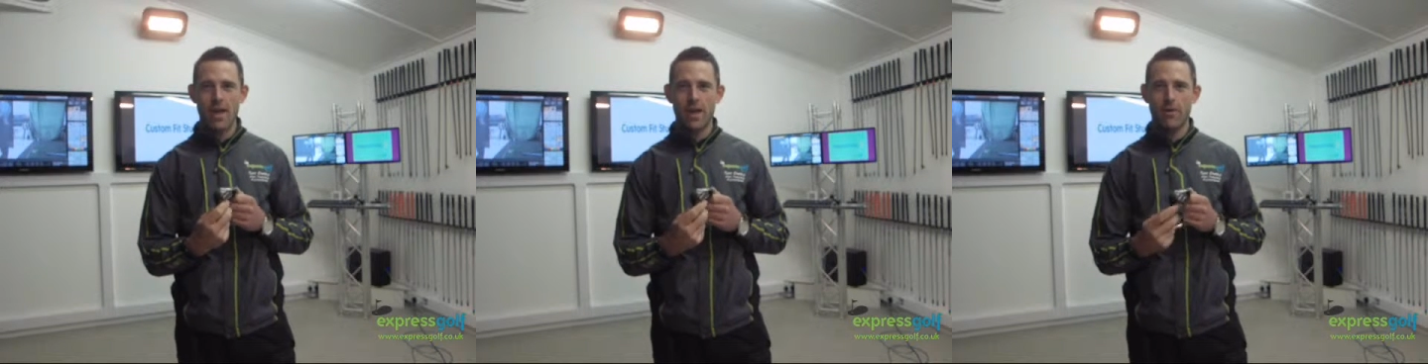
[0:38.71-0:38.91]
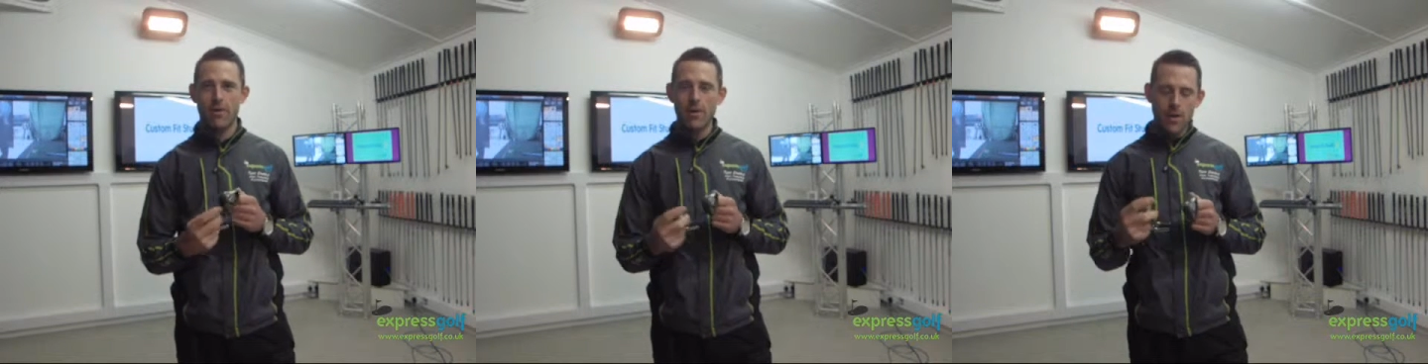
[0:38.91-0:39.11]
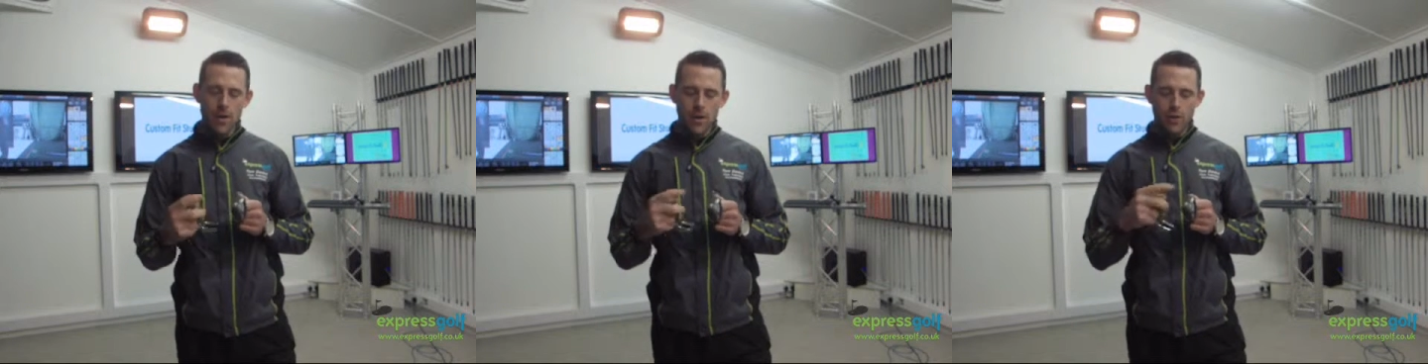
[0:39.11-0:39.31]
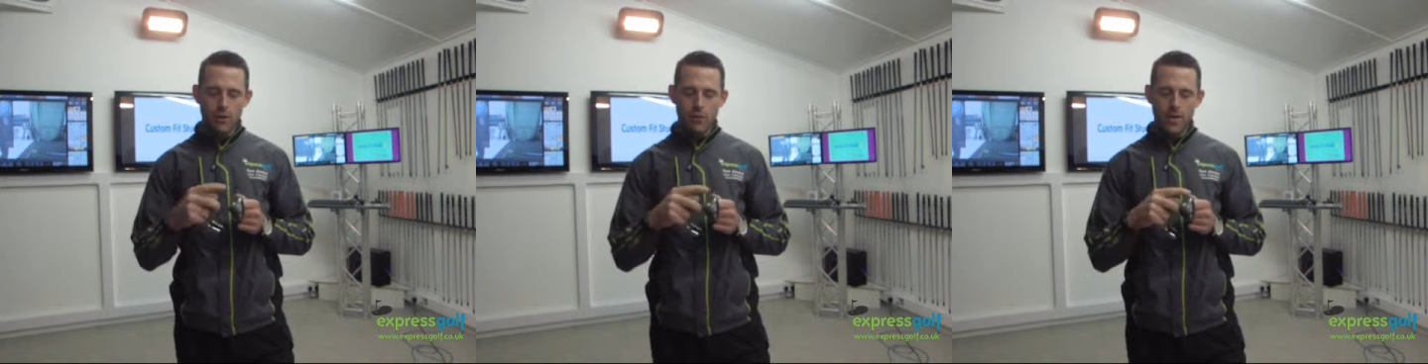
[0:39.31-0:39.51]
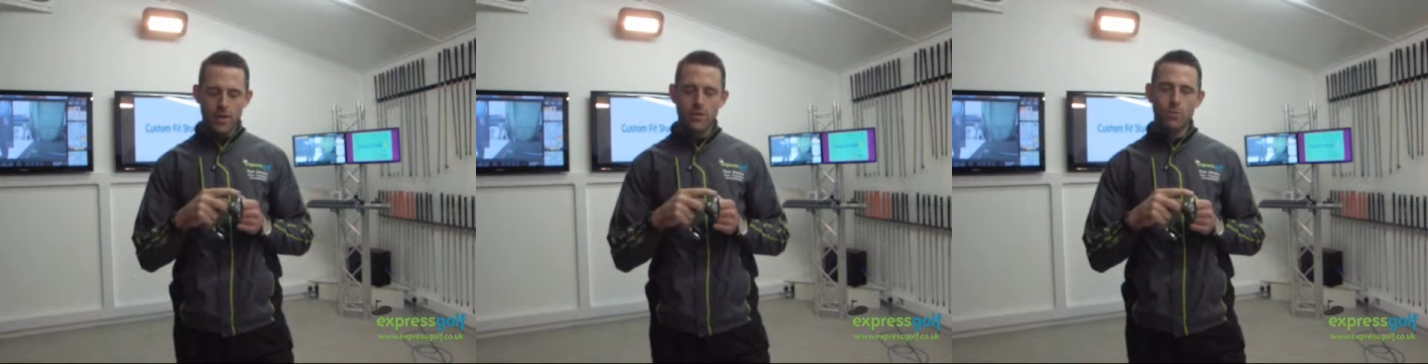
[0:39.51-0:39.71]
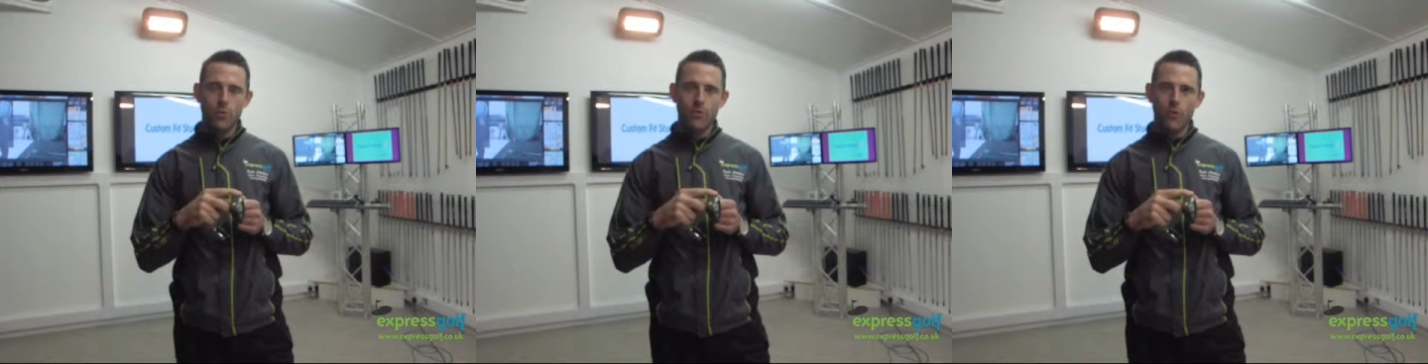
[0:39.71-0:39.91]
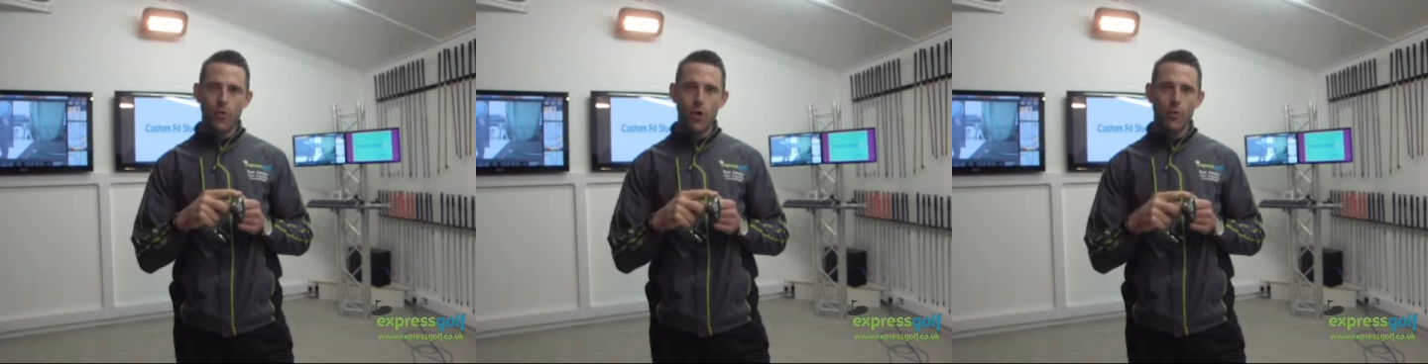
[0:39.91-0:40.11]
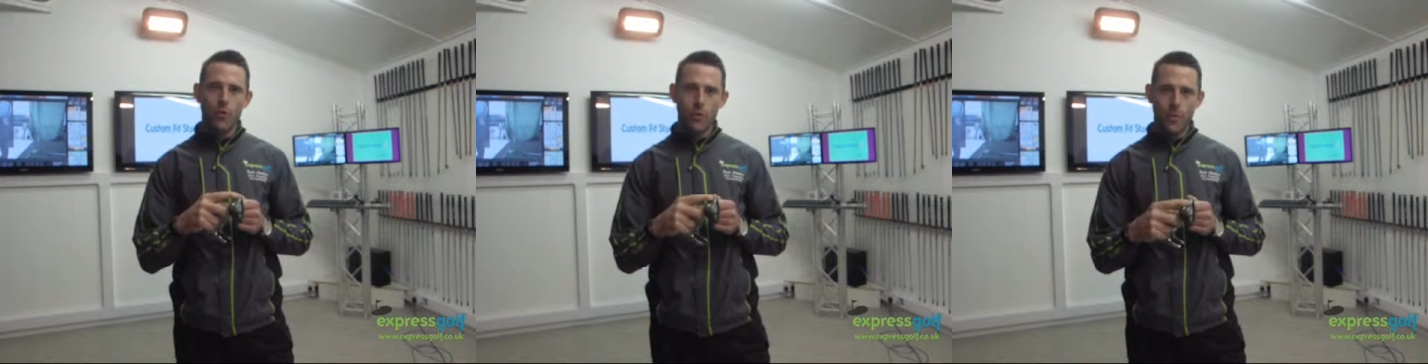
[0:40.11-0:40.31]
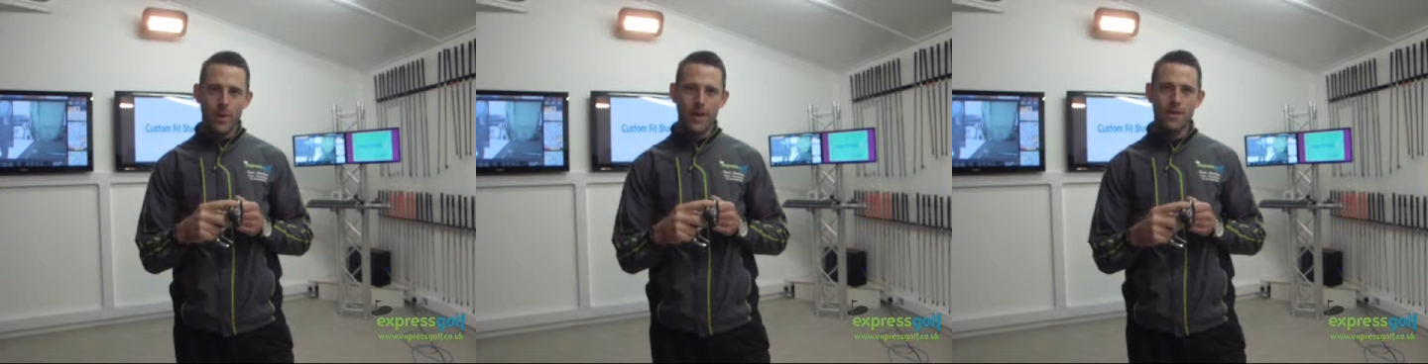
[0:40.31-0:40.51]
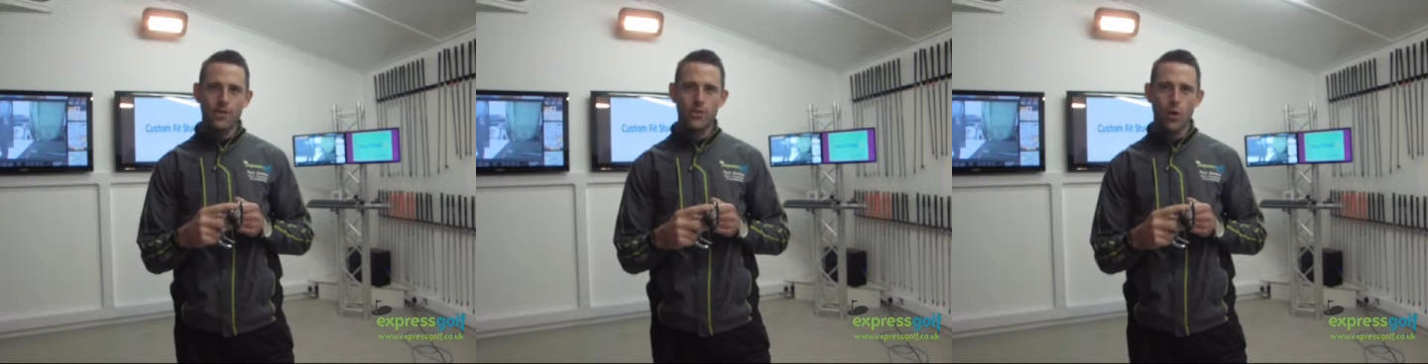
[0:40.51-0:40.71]
Now the reason we've got the
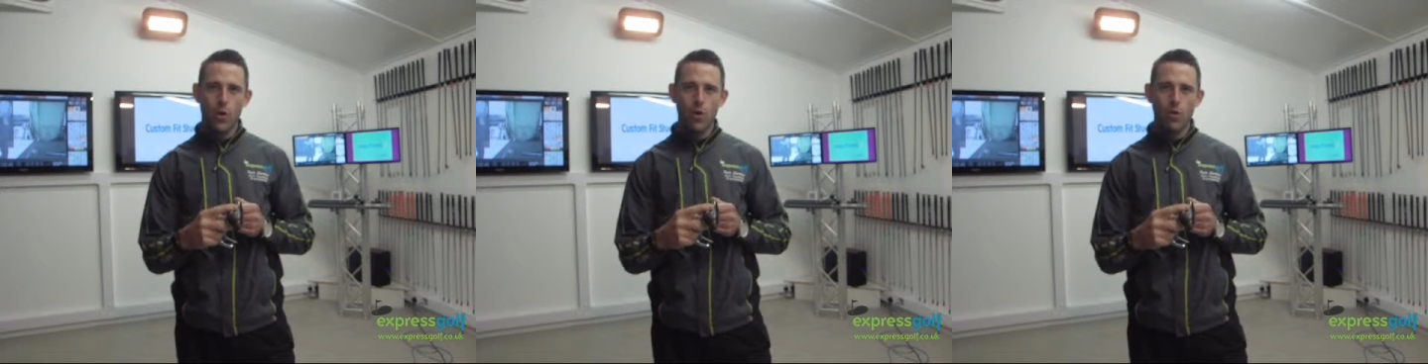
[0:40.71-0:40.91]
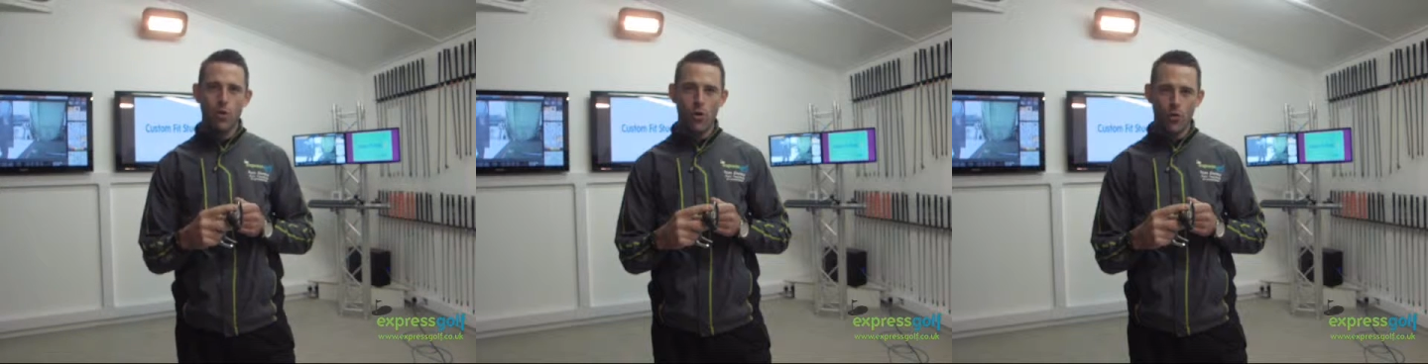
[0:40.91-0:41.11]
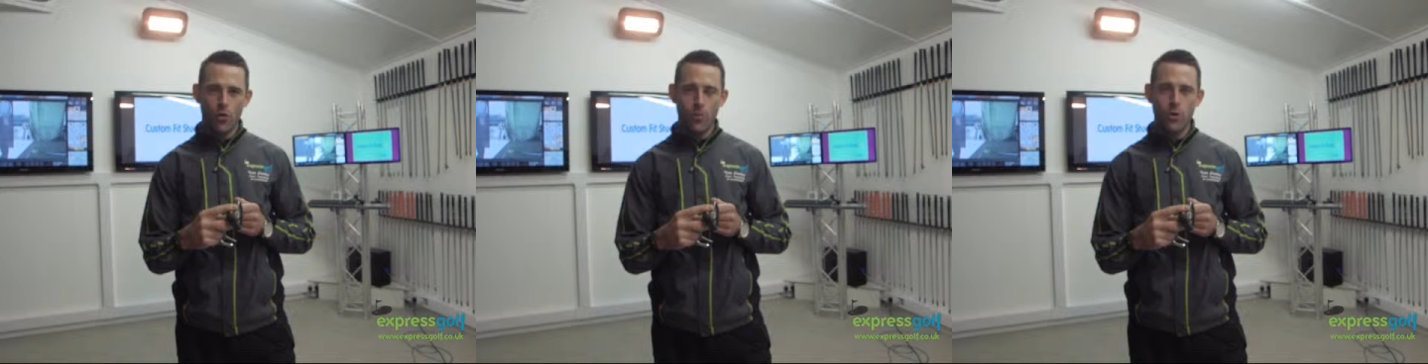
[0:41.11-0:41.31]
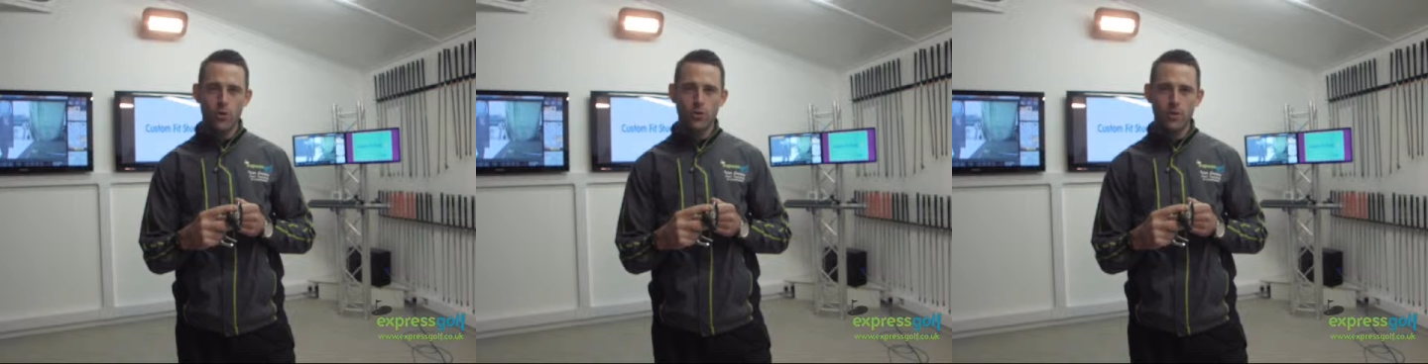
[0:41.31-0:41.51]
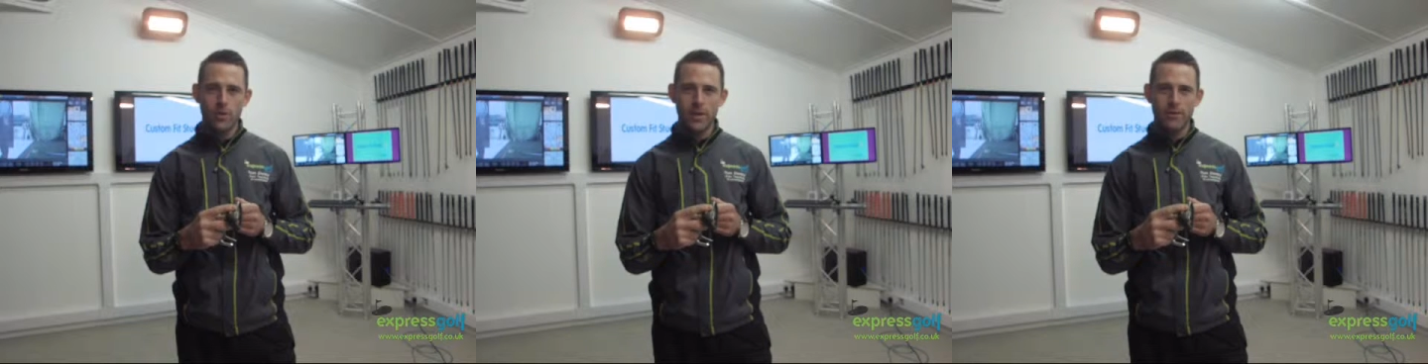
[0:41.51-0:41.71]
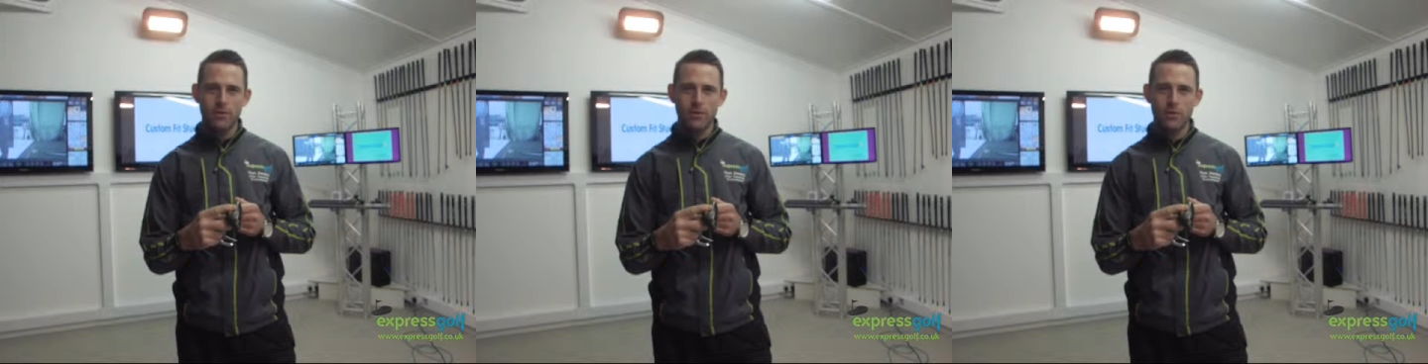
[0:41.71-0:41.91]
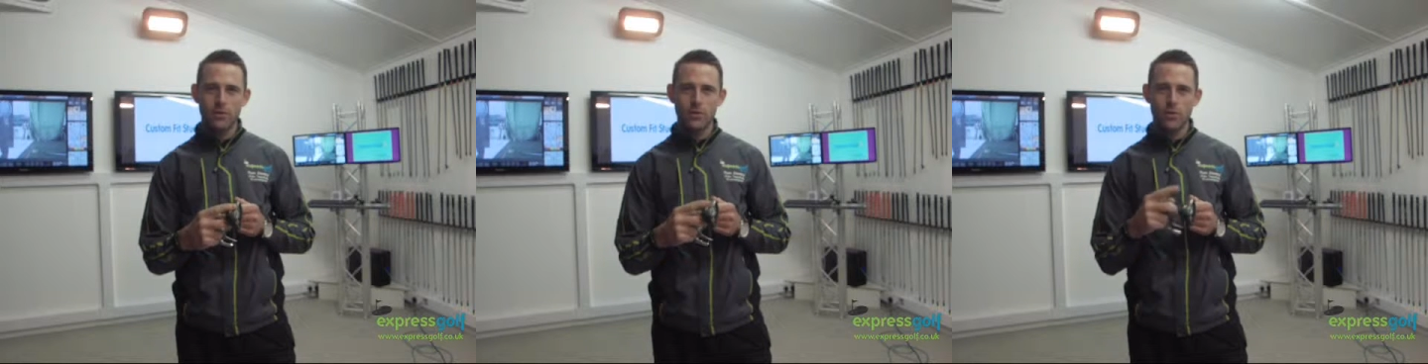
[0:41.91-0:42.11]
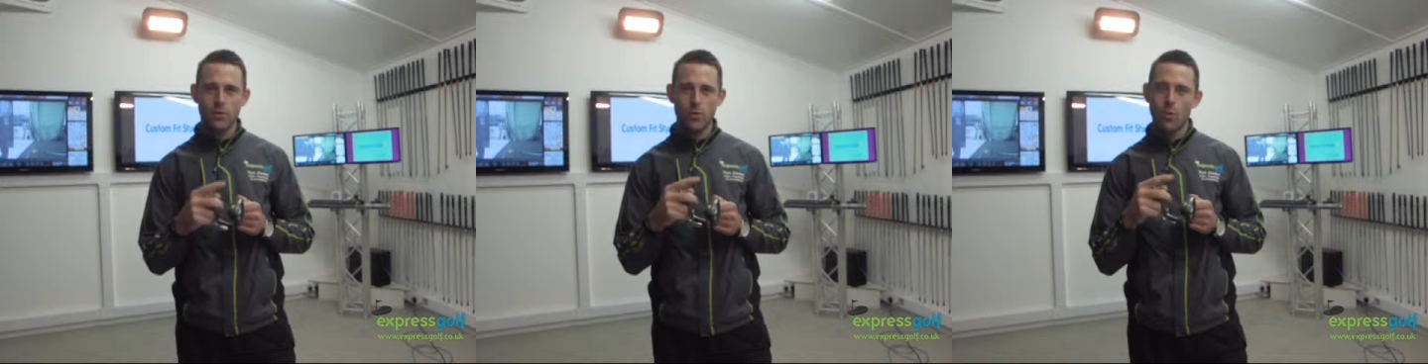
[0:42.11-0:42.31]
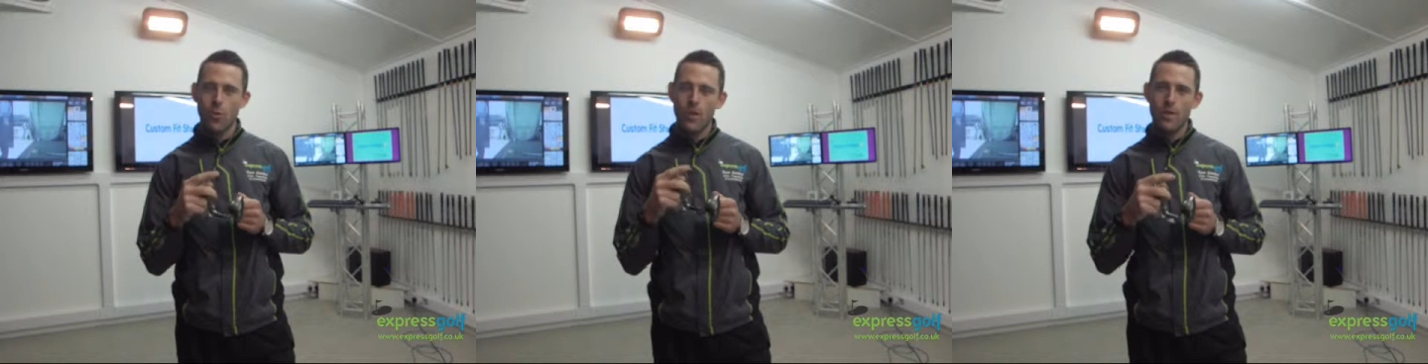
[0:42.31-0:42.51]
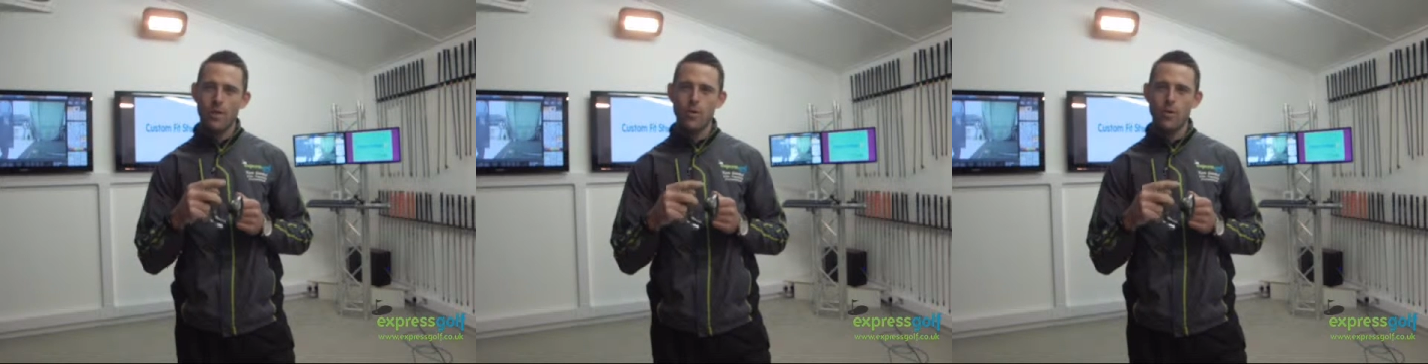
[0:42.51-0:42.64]
big sole on the bottom here is so that